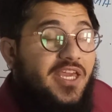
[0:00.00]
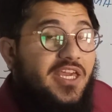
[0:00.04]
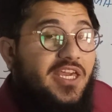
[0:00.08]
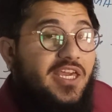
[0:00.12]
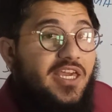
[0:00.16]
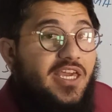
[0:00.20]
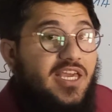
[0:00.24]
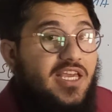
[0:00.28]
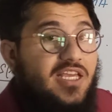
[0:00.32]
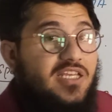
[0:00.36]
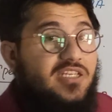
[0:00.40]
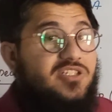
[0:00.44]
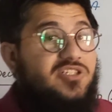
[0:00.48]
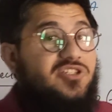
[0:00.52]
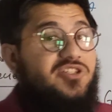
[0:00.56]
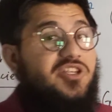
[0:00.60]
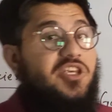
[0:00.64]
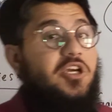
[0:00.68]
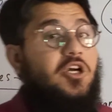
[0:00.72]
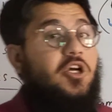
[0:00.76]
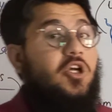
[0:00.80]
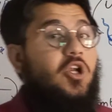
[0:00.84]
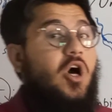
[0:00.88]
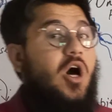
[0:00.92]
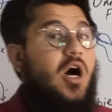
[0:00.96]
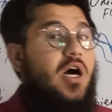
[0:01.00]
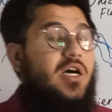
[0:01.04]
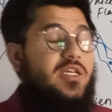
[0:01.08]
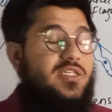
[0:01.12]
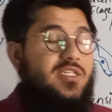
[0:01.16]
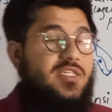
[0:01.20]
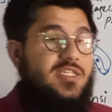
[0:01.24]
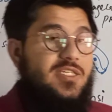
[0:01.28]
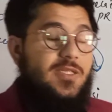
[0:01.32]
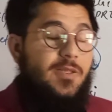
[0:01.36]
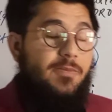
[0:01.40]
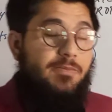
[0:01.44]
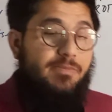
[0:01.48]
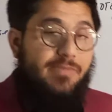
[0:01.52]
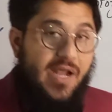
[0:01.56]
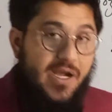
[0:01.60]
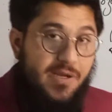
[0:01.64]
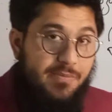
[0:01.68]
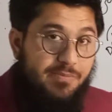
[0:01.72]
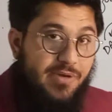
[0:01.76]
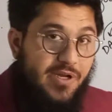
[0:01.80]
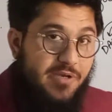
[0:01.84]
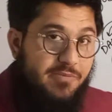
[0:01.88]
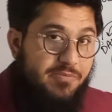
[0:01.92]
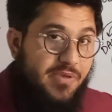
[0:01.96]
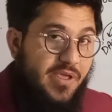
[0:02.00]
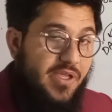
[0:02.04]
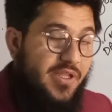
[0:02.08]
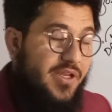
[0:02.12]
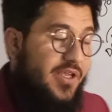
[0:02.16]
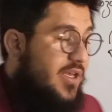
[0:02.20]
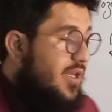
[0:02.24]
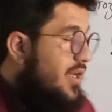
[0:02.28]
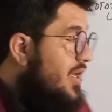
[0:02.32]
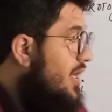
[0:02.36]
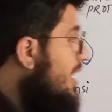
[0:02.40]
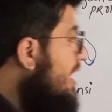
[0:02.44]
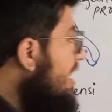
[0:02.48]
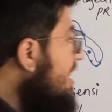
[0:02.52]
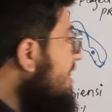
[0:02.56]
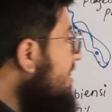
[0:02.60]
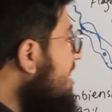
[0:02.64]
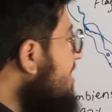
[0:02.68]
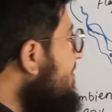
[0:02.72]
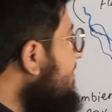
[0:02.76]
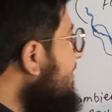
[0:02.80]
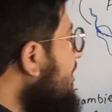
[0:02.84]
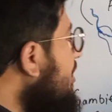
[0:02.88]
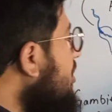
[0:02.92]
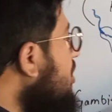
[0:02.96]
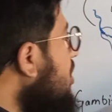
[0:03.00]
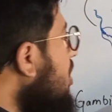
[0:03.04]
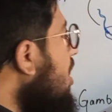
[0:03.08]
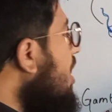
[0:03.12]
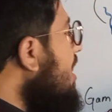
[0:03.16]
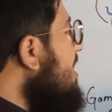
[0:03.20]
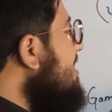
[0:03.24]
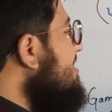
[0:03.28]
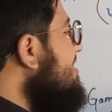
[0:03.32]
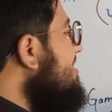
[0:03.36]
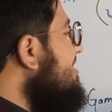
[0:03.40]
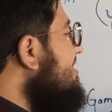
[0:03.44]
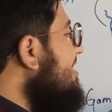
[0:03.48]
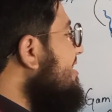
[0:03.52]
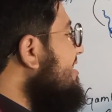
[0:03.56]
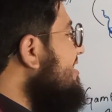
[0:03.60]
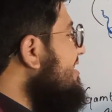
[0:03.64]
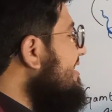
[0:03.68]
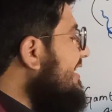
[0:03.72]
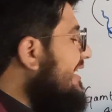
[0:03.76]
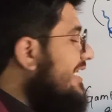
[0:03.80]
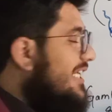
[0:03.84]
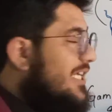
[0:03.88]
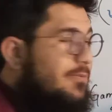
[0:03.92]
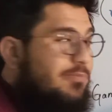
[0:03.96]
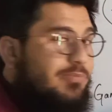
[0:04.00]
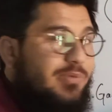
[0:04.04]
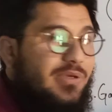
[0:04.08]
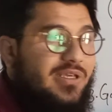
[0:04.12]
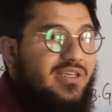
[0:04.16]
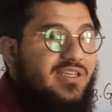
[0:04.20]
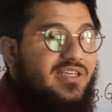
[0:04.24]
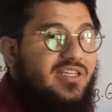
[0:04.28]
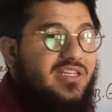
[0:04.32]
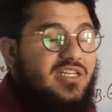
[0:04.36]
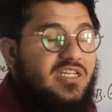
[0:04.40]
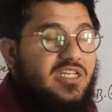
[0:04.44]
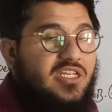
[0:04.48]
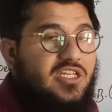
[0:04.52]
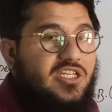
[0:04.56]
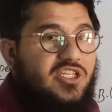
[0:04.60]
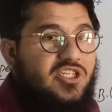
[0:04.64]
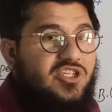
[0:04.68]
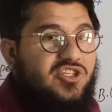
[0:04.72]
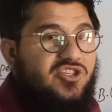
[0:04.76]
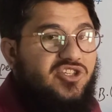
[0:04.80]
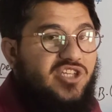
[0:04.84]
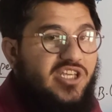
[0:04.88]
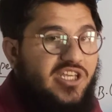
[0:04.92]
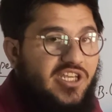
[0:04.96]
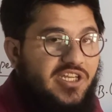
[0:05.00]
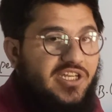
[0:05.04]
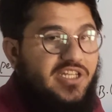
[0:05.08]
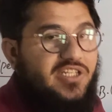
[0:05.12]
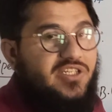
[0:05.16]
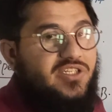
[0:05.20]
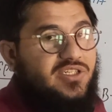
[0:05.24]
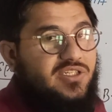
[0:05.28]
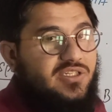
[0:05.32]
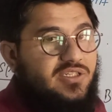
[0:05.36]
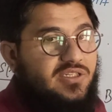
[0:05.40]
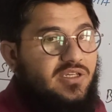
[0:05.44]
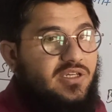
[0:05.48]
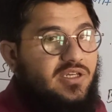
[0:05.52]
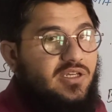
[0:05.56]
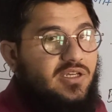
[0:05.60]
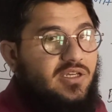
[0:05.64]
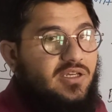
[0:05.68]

As they cross the blood-brain barrier, they will cause the sleeping sickness.